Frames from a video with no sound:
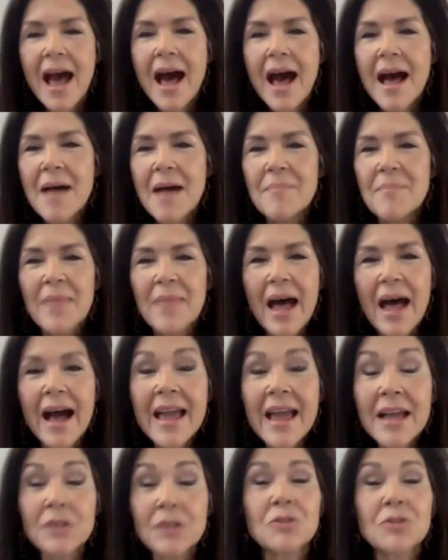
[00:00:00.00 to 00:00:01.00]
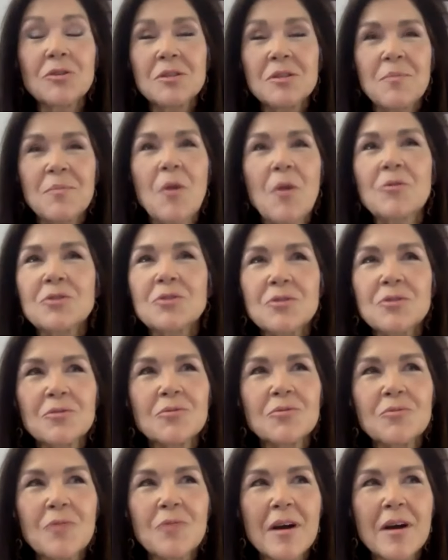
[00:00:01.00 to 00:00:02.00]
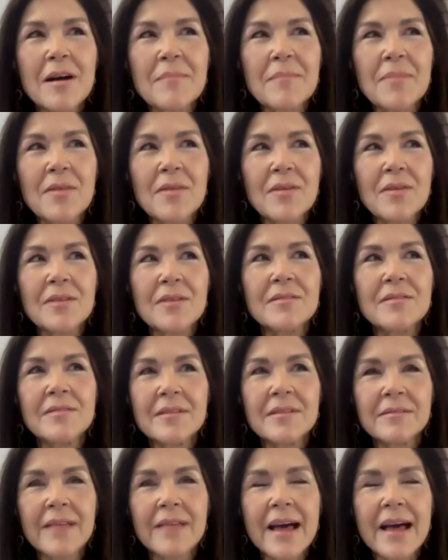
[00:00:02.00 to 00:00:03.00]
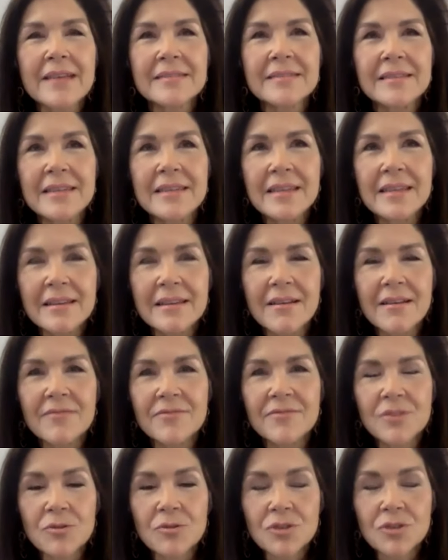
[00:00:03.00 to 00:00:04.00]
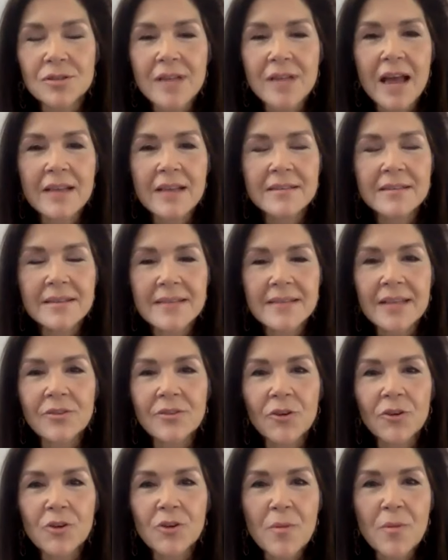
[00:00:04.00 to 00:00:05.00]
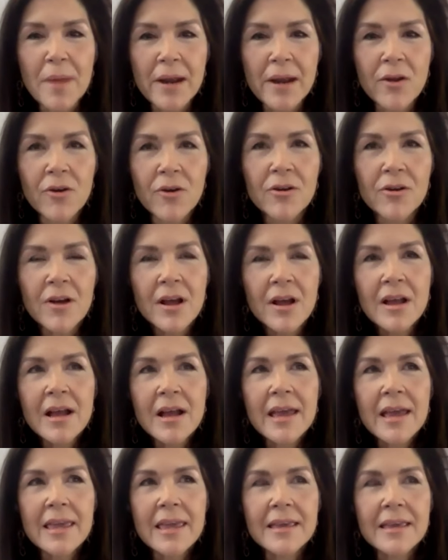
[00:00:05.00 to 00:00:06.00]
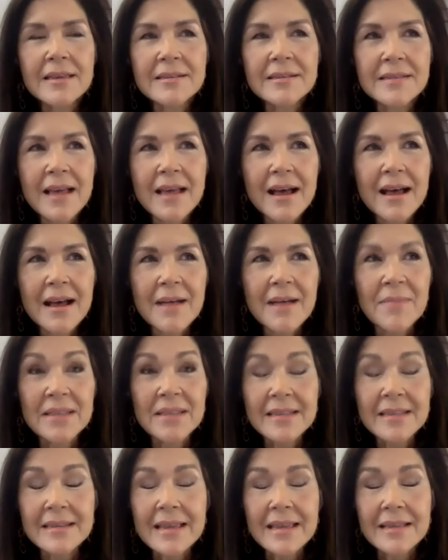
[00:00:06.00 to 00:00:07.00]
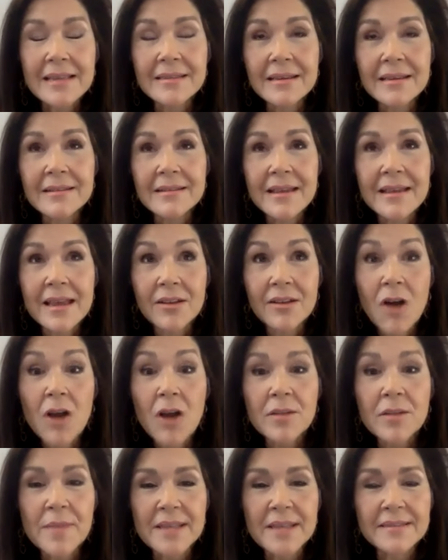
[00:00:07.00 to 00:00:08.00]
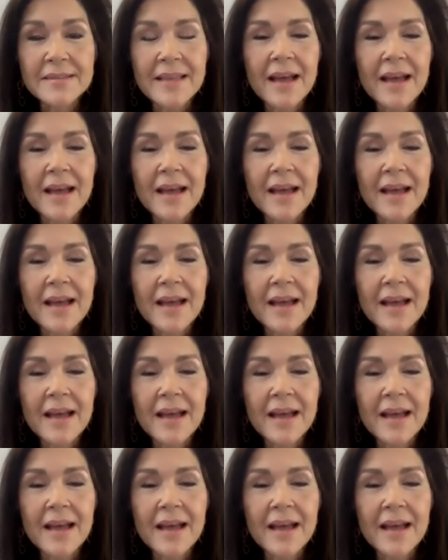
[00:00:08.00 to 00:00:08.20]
Um, I actually spoke to um, the, the last dean of social sciences, Antonio Merlo, is, um, is, a, is an economist.